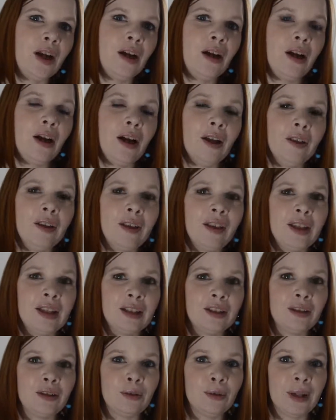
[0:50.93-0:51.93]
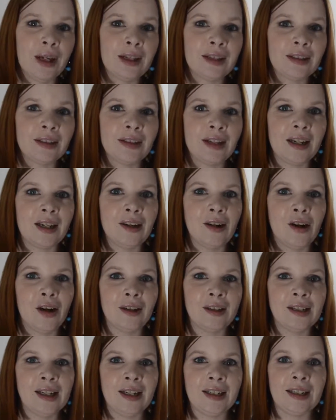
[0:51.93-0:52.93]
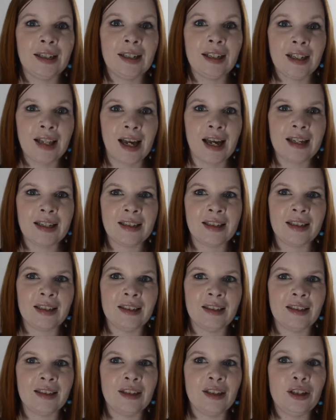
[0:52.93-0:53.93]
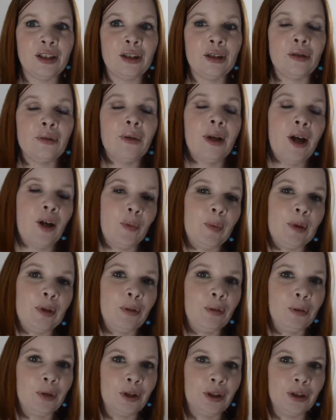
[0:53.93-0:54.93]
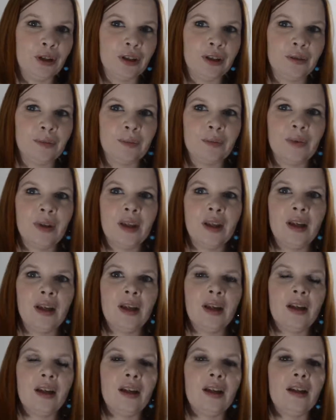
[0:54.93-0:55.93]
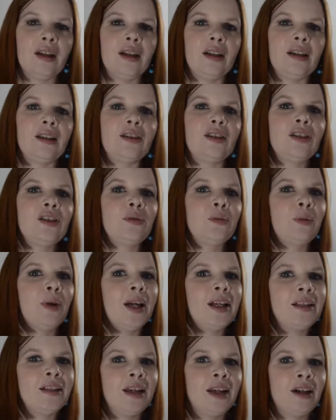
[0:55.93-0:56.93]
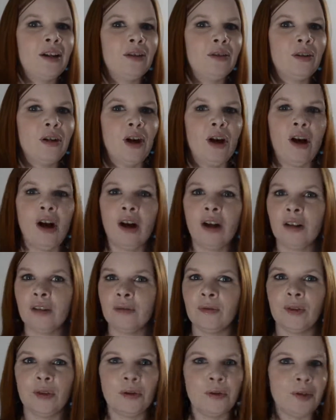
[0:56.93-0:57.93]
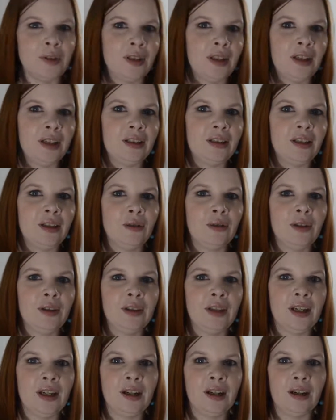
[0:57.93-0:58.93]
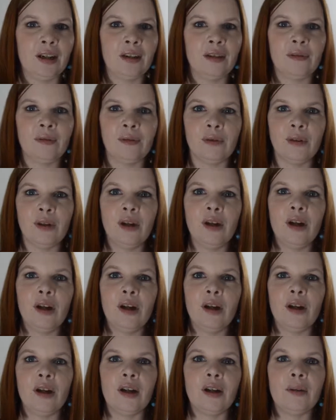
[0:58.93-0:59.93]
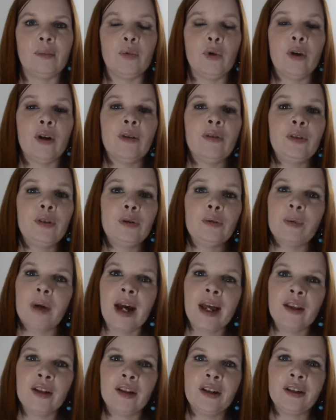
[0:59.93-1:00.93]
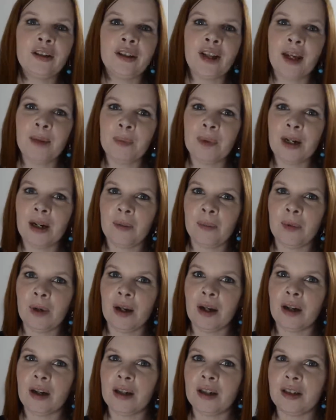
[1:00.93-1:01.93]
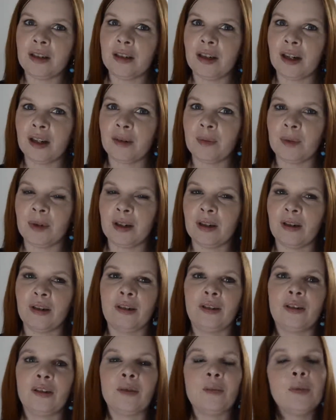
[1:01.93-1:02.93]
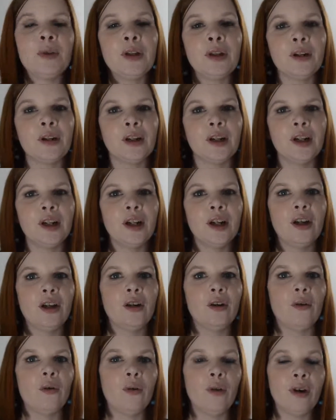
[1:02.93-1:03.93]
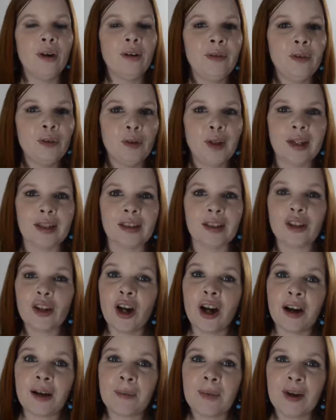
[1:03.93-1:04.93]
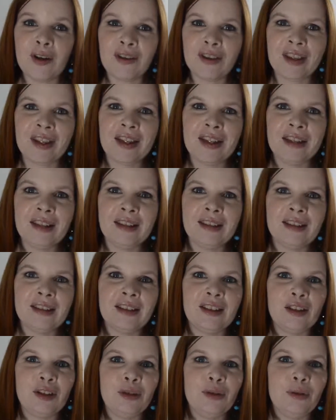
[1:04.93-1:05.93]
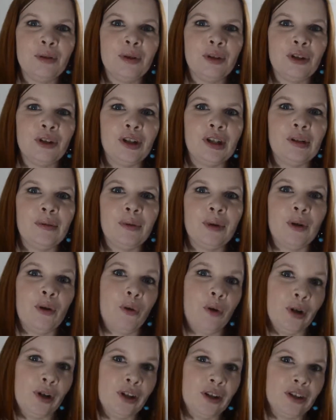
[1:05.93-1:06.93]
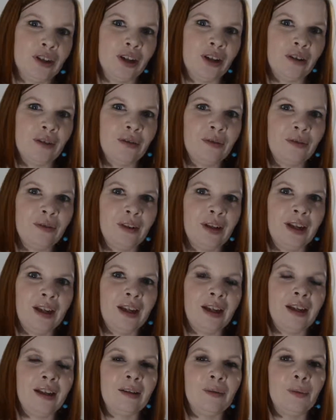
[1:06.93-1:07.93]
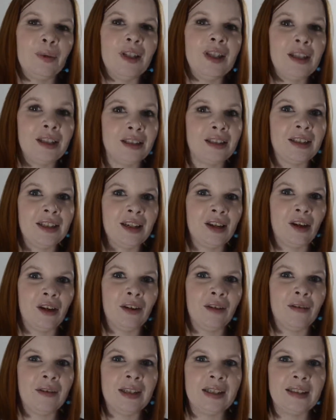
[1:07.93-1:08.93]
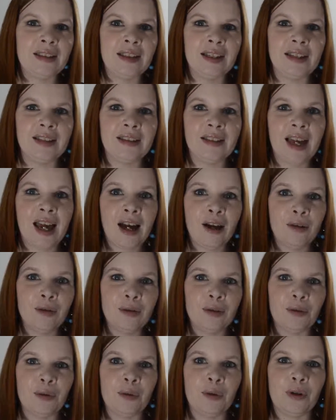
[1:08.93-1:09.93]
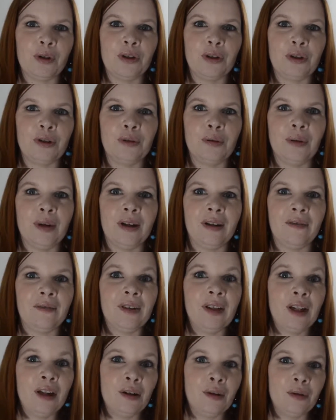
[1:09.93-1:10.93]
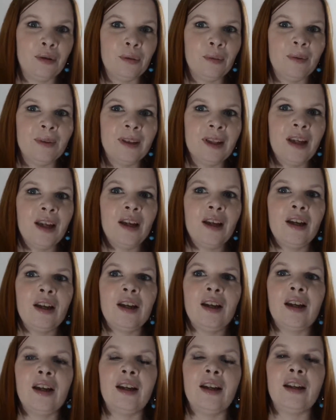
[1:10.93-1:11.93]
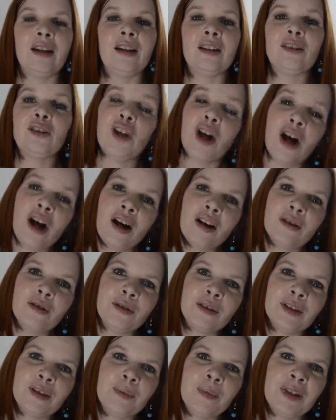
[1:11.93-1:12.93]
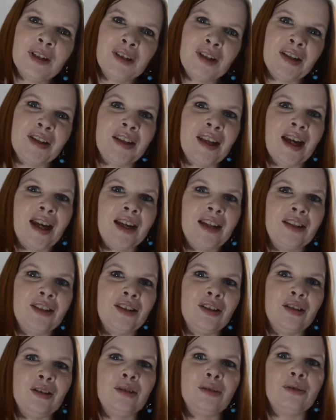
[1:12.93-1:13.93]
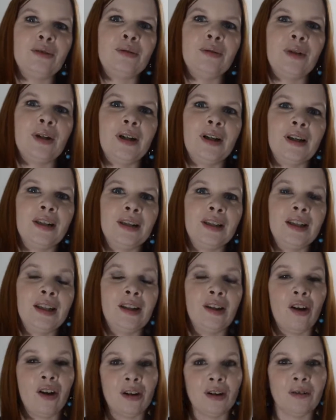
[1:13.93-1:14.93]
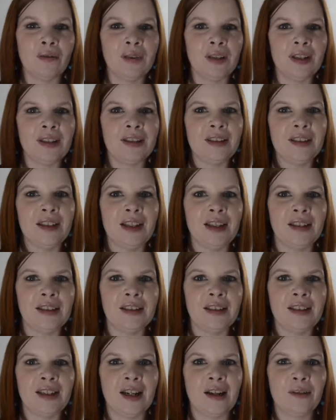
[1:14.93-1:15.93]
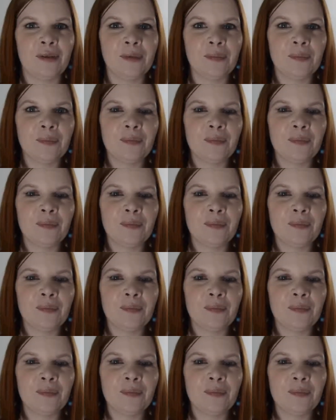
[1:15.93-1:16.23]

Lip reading: all the things you'd like to take online classes to help you learn. Just write down all of those things that you can think of, or if you'd rather, type it up on a document on your computer. Or like to talk about things, you could record yourself listing all of these things out, or do a video log or something like that to get all of these things down.